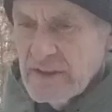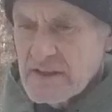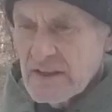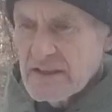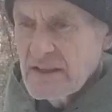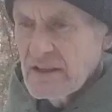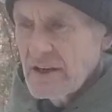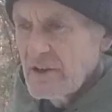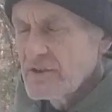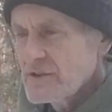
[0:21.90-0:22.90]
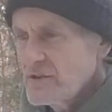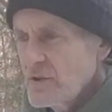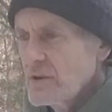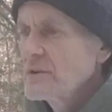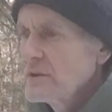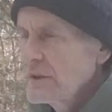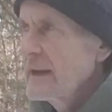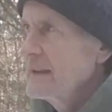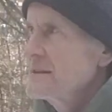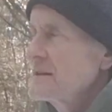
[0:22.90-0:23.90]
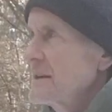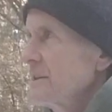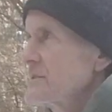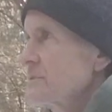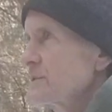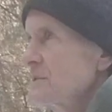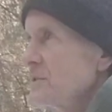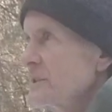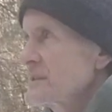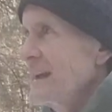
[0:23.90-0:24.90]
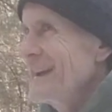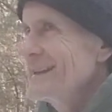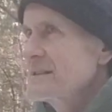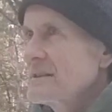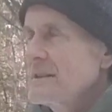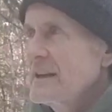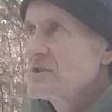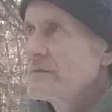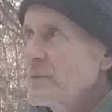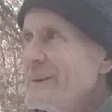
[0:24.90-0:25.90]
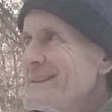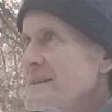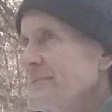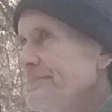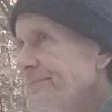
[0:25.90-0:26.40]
in the 1600s to the early 1800s, it was known as the Age, age of Reason.